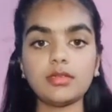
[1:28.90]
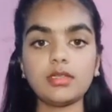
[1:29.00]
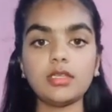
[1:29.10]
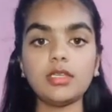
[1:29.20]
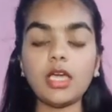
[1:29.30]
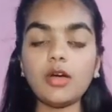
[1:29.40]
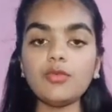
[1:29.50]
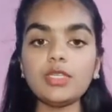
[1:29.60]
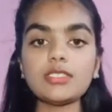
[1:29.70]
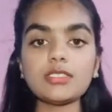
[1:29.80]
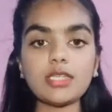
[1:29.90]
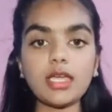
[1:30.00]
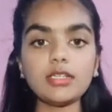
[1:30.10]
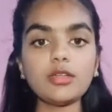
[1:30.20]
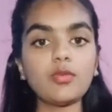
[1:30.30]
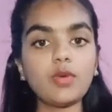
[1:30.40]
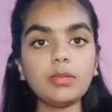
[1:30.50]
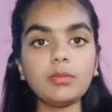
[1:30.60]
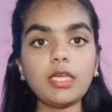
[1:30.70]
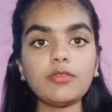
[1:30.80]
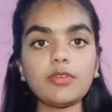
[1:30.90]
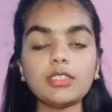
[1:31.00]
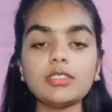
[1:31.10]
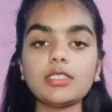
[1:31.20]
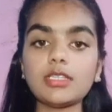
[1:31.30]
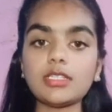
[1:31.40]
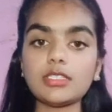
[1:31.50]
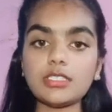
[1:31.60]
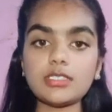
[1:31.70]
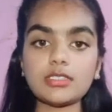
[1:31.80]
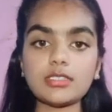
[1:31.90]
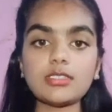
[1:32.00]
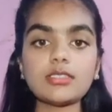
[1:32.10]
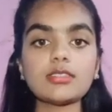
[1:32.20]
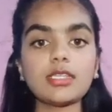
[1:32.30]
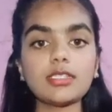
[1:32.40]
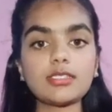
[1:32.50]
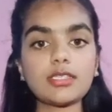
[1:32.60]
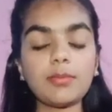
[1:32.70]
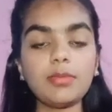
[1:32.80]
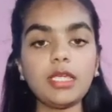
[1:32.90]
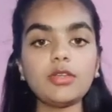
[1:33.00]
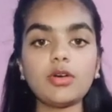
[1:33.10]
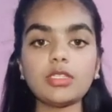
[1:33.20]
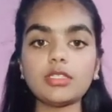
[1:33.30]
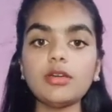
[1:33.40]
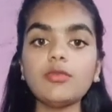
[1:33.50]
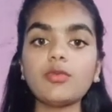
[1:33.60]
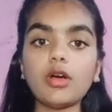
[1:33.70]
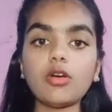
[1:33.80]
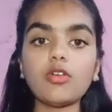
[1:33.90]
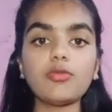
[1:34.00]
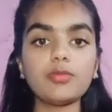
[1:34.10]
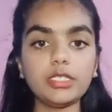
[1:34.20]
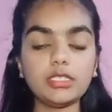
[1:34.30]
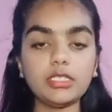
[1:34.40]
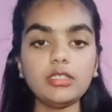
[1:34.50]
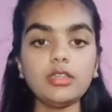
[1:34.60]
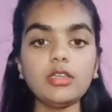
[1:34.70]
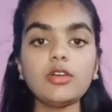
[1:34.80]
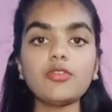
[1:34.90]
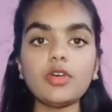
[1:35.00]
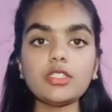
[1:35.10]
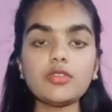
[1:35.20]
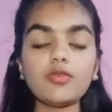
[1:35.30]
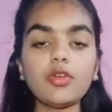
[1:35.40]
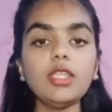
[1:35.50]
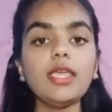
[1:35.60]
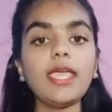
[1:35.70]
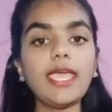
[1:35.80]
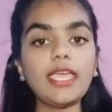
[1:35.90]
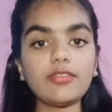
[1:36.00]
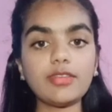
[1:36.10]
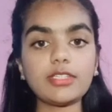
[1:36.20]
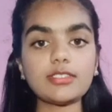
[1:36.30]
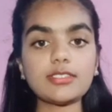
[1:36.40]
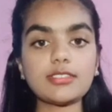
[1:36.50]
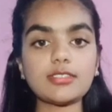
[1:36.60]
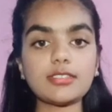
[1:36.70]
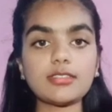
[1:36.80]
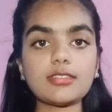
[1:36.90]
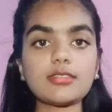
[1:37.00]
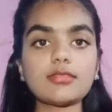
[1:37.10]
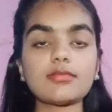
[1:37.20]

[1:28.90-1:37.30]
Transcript: Now we start one by one the resistance that is applied on the work of breathing. First of all, airway resistance.